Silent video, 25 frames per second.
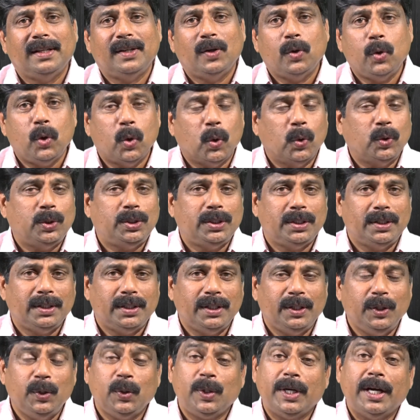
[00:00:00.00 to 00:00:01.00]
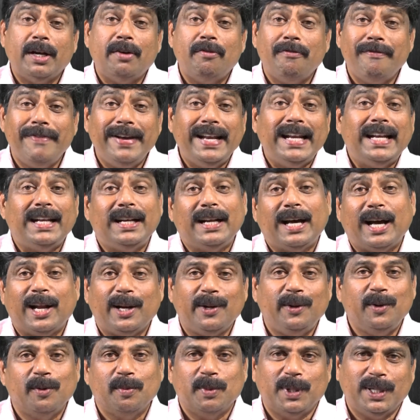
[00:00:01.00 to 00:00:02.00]
wrote. You can win an
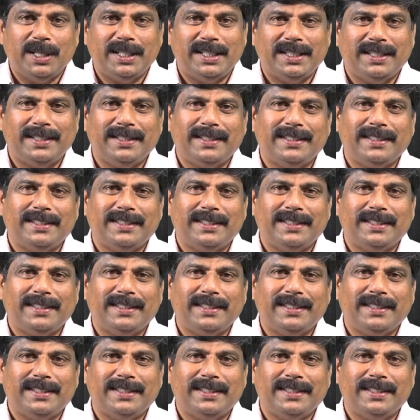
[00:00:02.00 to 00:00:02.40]
argument